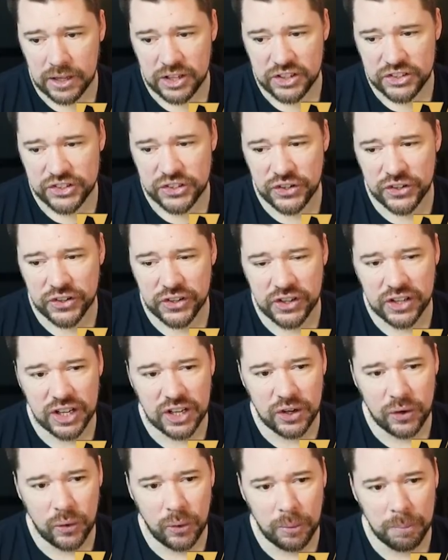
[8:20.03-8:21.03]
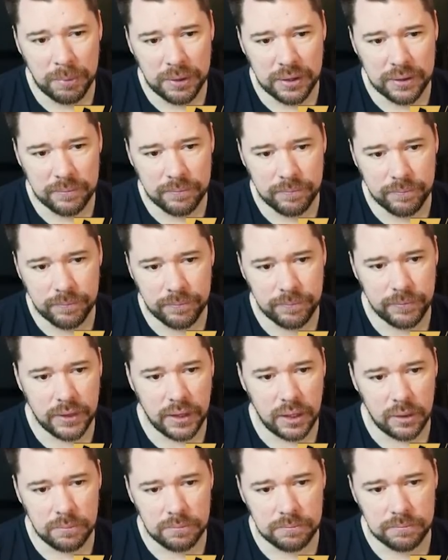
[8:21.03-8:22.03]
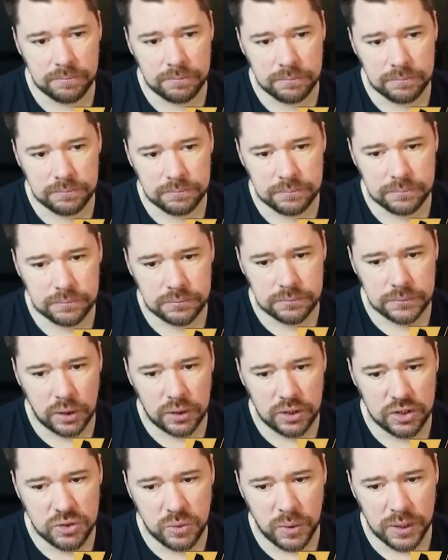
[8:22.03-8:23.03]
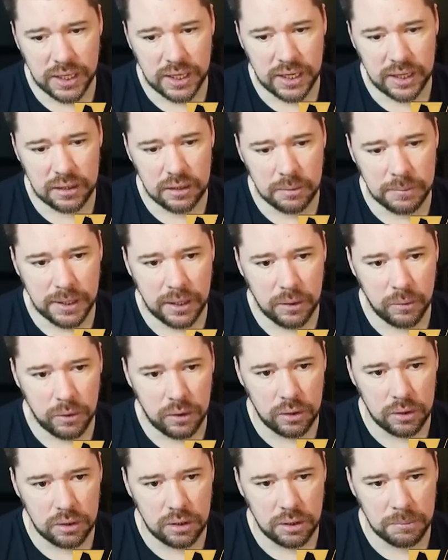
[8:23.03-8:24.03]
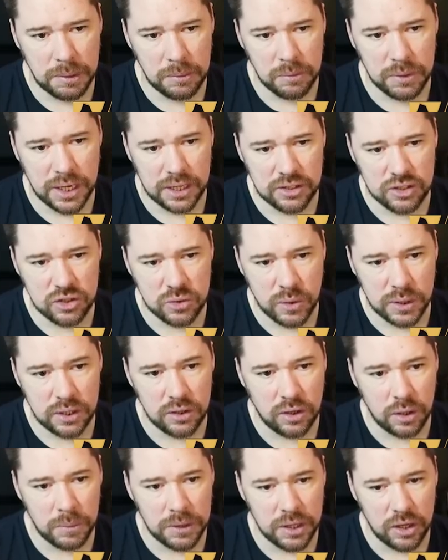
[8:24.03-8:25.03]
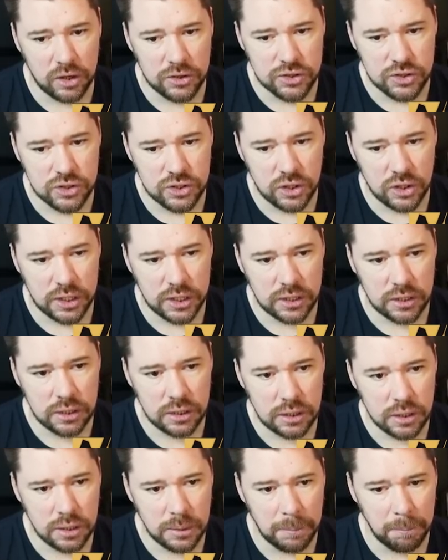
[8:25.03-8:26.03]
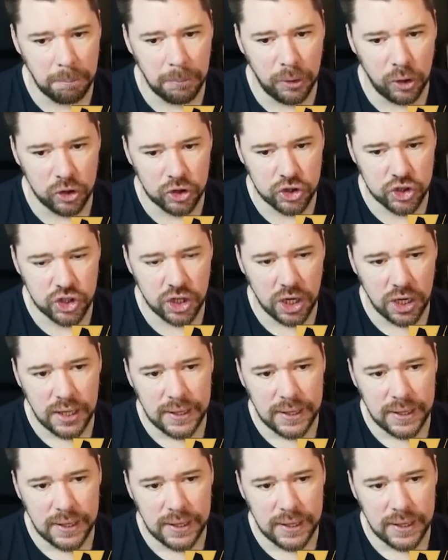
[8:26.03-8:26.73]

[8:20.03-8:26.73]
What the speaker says: Jurgen Klopp. Nope. Only 28 no matter what. Maybe we'll get to 29 with the Argentine. Bosh.